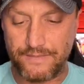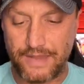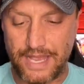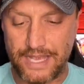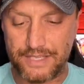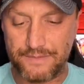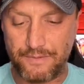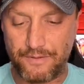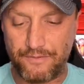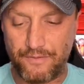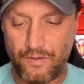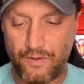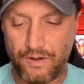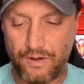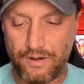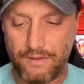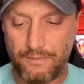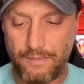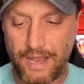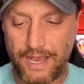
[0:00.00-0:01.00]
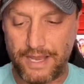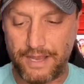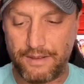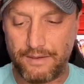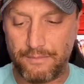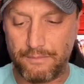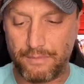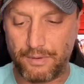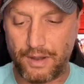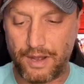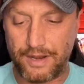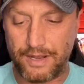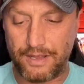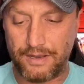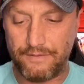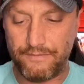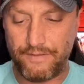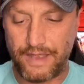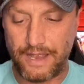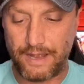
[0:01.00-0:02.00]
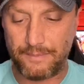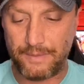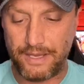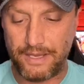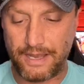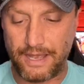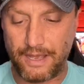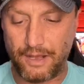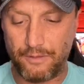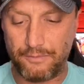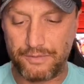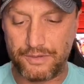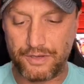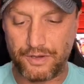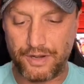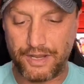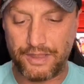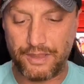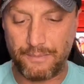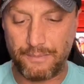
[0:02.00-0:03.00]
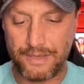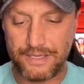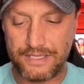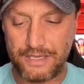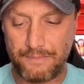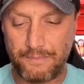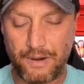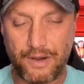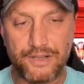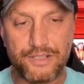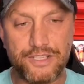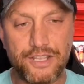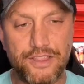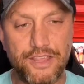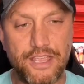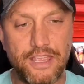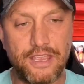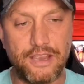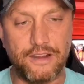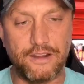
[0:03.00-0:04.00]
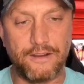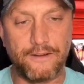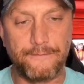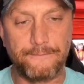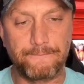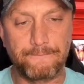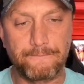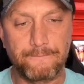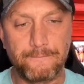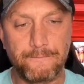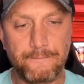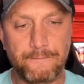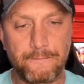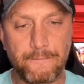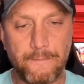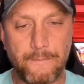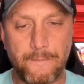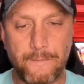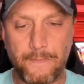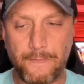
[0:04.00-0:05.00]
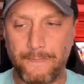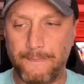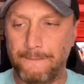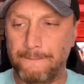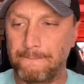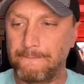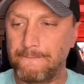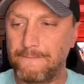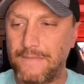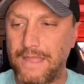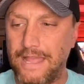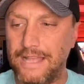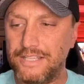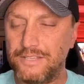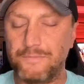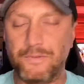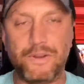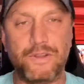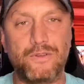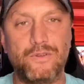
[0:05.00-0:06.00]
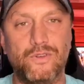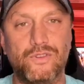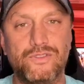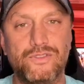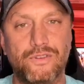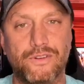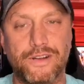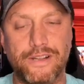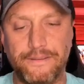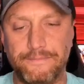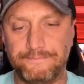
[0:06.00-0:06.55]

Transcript: As before, Mike brought in family to help during the busy parts of the year. That's a pretty cool story.